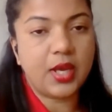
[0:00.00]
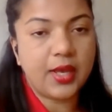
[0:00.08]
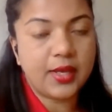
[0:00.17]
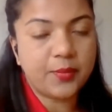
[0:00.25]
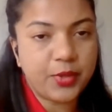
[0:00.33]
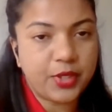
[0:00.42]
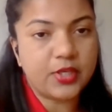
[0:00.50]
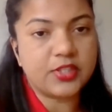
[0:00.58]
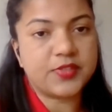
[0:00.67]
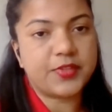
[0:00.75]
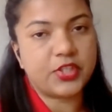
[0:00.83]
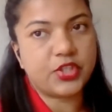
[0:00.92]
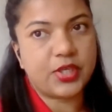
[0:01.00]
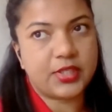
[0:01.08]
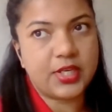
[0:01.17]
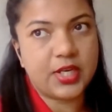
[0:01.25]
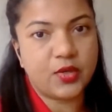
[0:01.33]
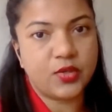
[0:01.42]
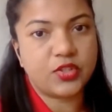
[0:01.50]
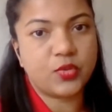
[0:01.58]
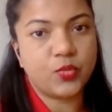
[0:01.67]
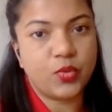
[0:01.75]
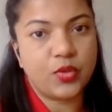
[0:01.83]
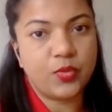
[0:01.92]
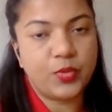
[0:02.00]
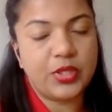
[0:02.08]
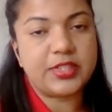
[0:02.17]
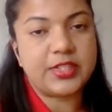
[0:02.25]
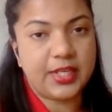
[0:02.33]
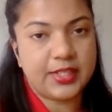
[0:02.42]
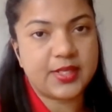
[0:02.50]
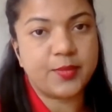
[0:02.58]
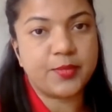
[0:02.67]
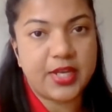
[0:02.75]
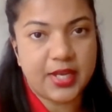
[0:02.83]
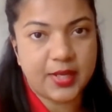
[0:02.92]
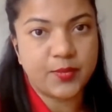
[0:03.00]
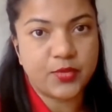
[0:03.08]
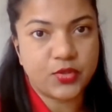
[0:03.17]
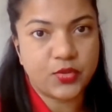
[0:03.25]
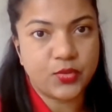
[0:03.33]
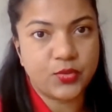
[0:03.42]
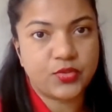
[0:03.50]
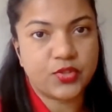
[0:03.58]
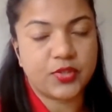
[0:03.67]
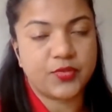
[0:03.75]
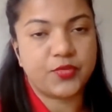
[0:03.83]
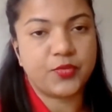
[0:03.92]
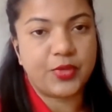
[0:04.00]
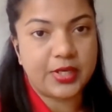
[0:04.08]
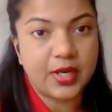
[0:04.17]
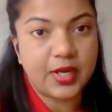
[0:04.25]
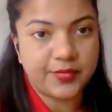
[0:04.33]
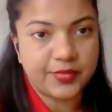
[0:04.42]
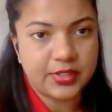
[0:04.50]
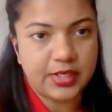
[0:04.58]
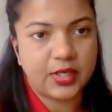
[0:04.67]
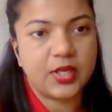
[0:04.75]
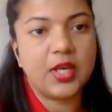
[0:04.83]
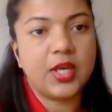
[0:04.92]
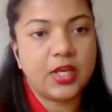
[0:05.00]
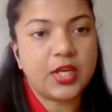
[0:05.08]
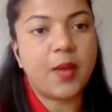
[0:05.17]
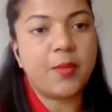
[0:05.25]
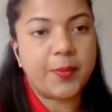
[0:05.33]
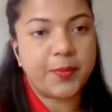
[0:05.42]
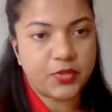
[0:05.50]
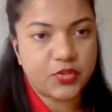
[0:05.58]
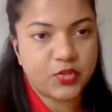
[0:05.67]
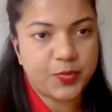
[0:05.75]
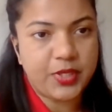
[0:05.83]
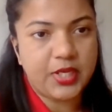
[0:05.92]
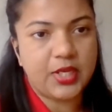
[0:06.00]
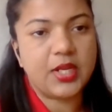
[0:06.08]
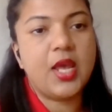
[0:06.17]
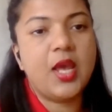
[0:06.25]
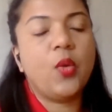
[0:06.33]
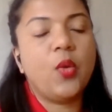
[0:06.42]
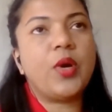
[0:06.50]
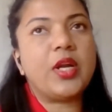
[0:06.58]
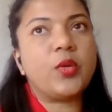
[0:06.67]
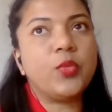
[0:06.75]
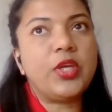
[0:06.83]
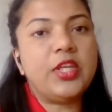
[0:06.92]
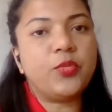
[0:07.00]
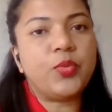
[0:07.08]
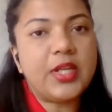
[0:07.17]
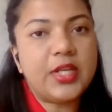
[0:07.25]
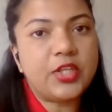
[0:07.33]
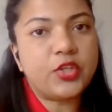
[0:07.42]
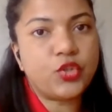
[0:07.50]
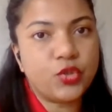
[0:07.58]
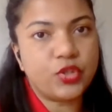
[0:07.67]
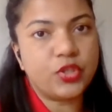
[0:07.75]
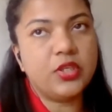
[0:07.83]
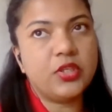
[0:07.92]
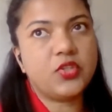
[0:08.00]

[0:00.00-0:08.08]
because of the shutdowns will take some time to sort of recover, come up to speed. What we really shouldn't